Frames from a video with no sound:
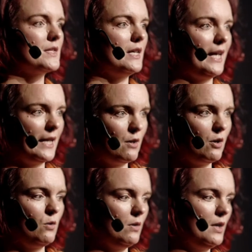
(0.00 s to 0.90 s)
a
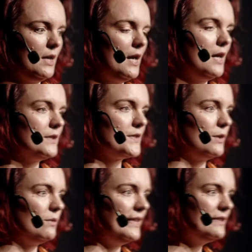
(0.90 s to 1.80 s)
whole.
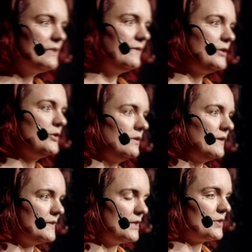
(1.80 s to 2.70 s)
So individual
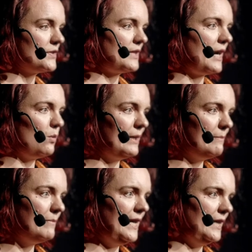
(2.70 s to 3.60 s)
decisions that we
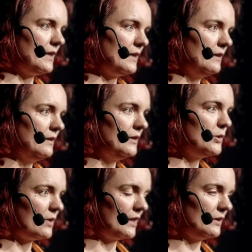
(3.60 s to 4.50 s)
make
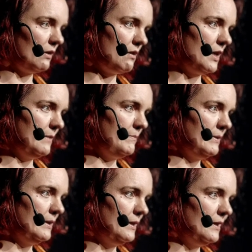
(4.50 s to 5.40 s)
during the LARP
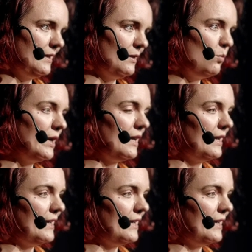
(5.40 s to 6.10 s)
will